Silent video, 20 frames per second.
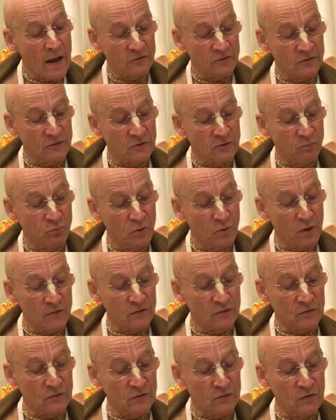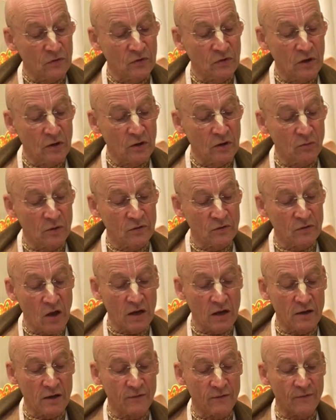the sincerest side of
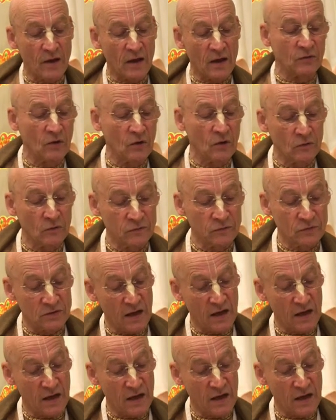ourselves this day.